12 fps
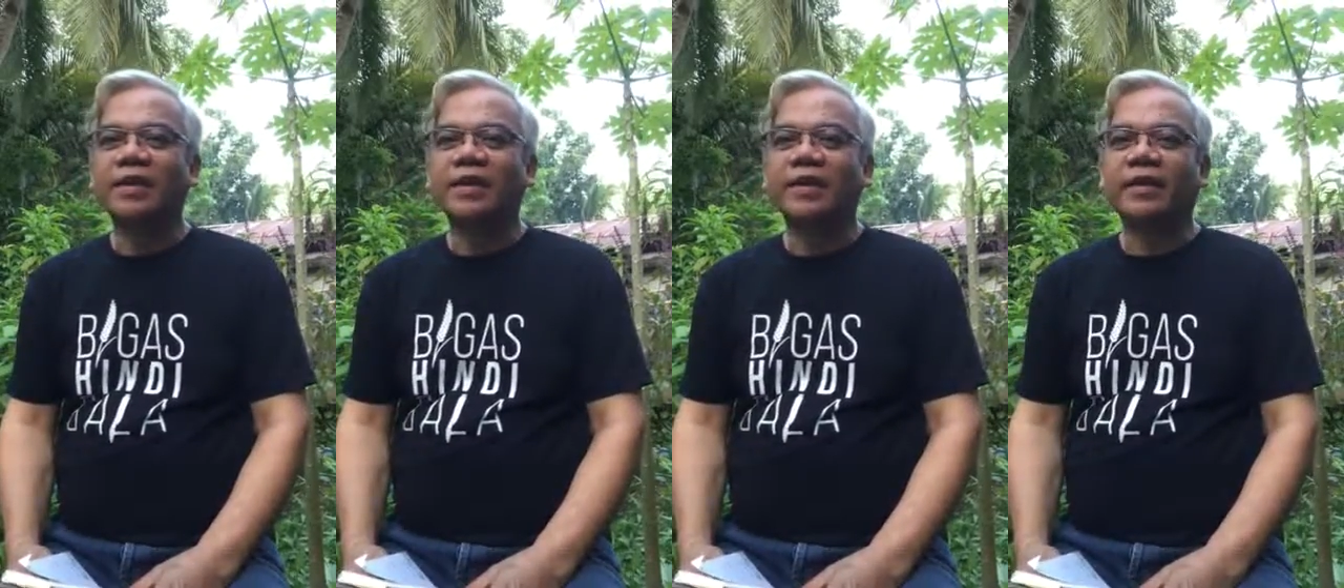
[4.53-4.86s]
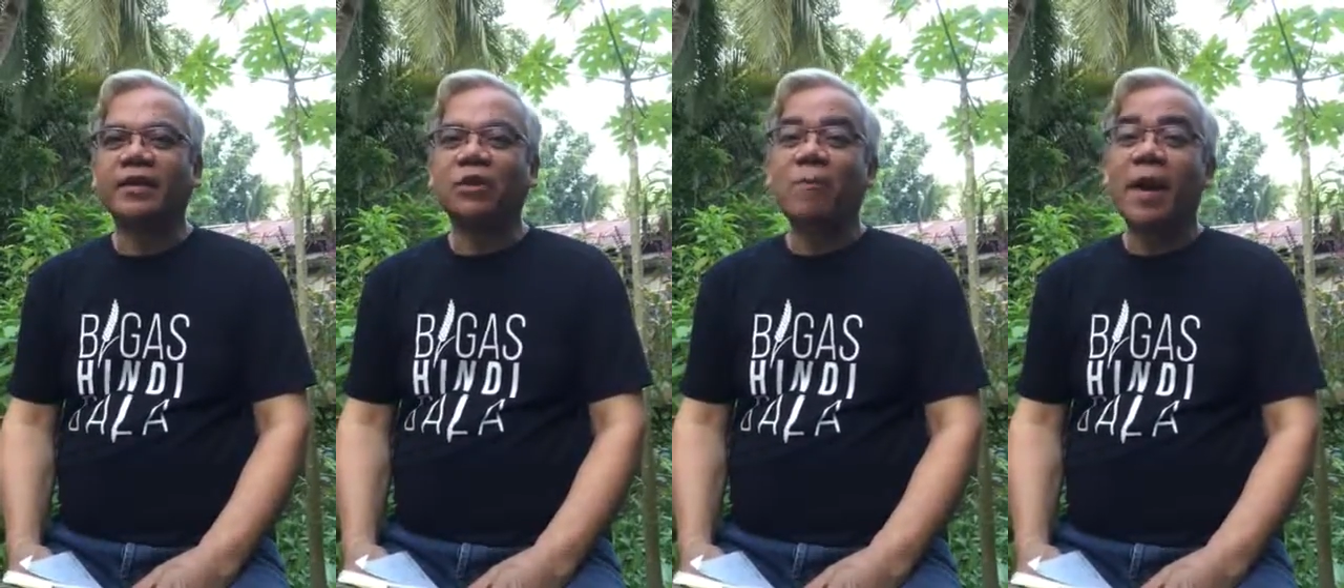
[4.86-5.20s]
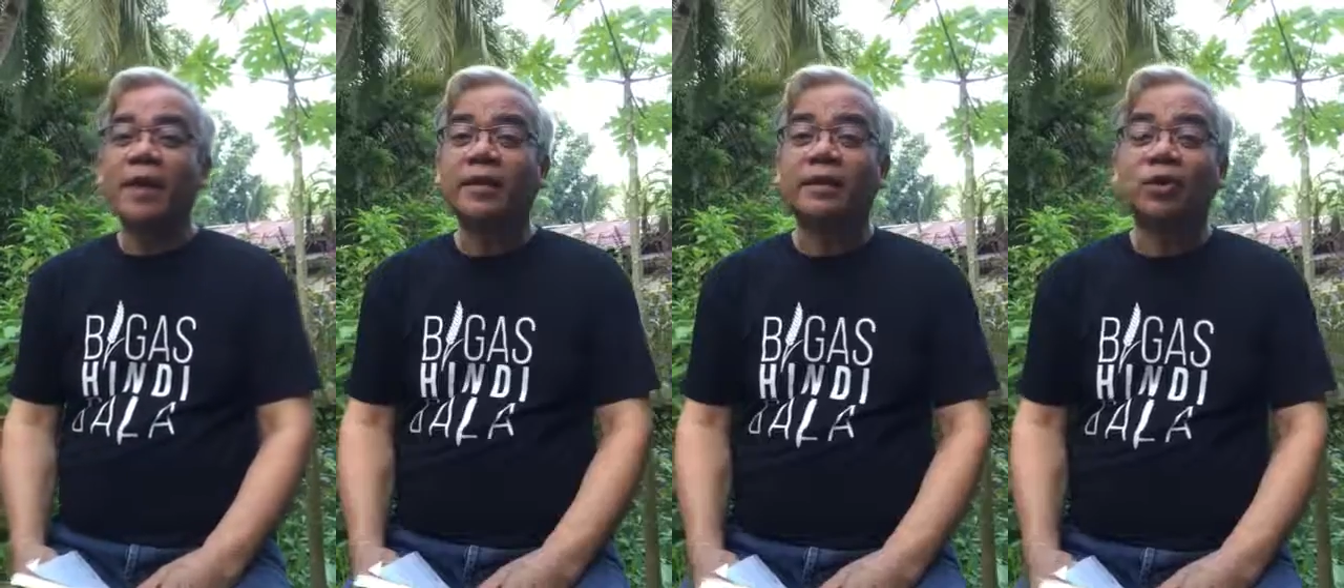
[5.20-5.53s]
been an
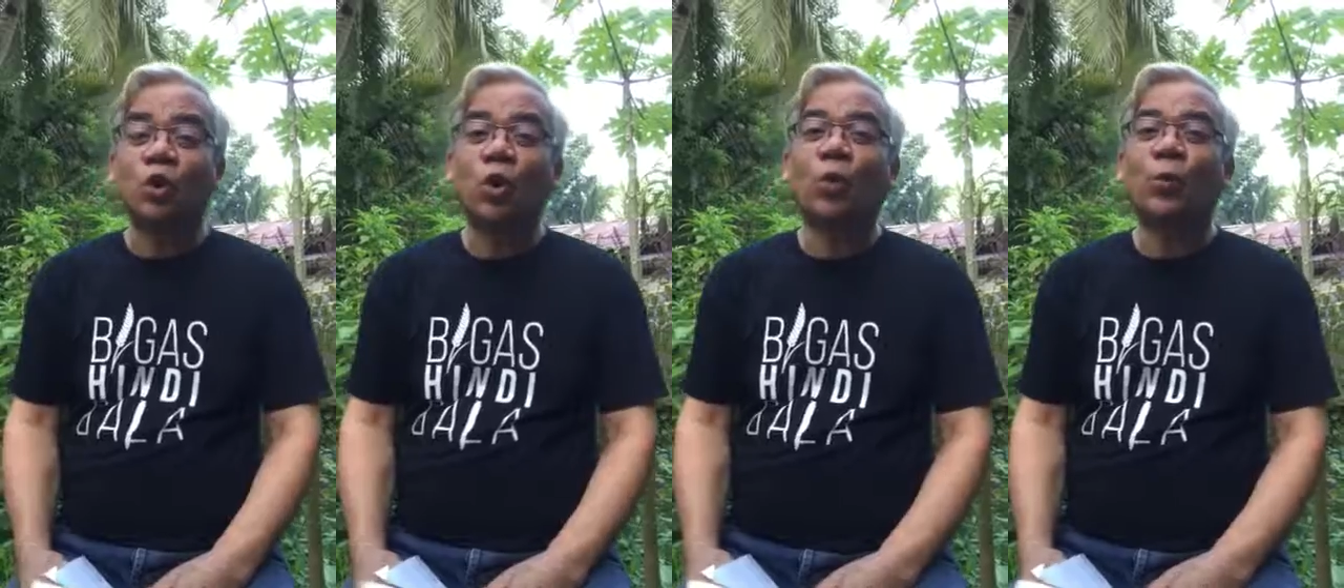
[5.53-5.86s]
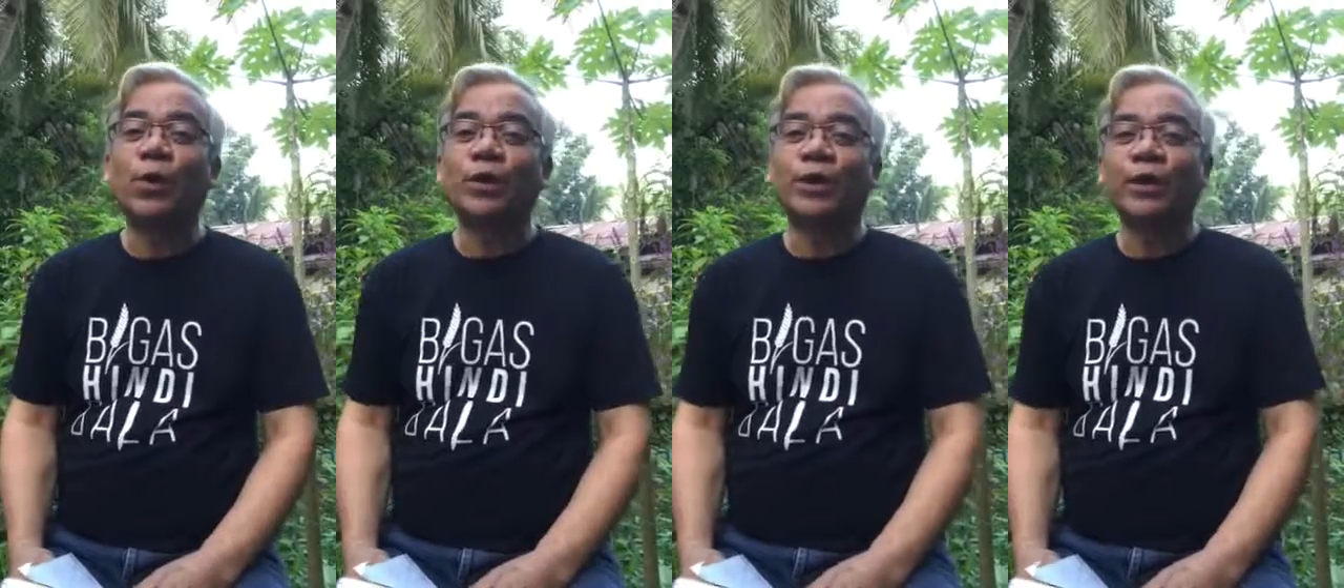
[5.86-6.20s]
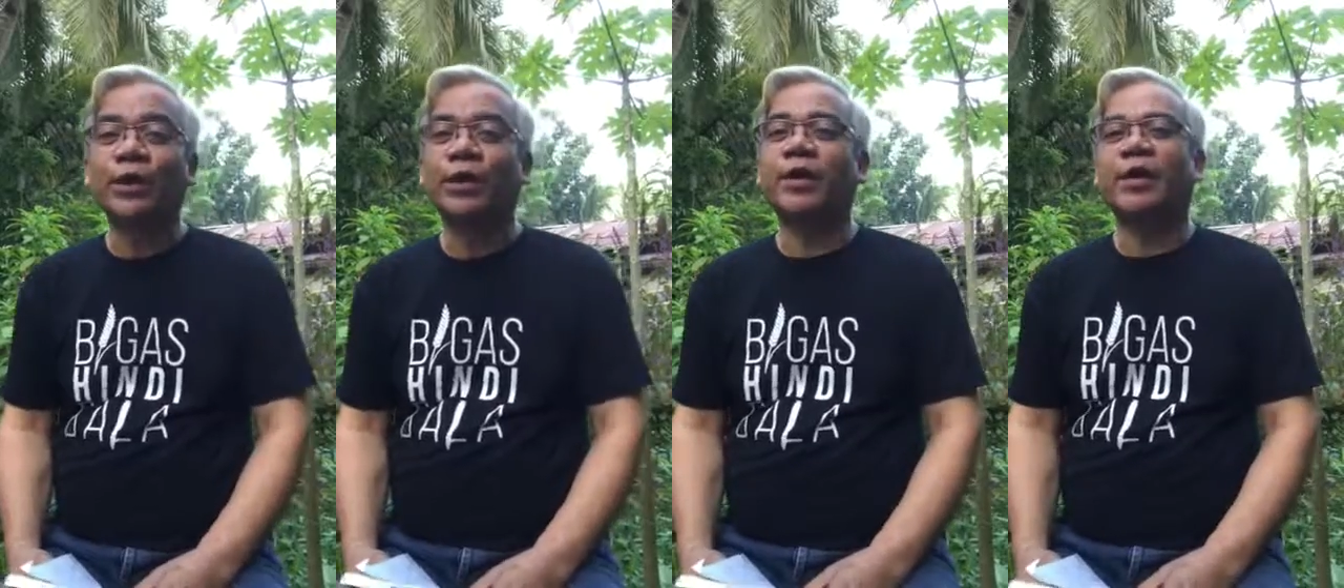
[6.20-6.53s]
ecumenical
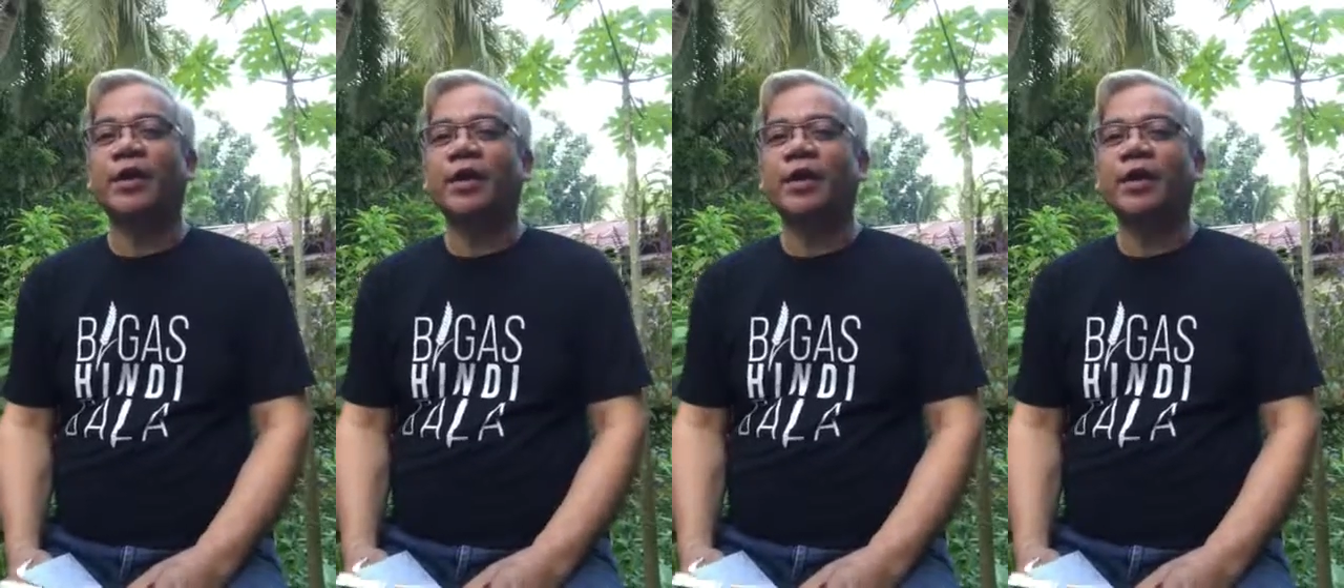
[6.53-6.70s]
co-worker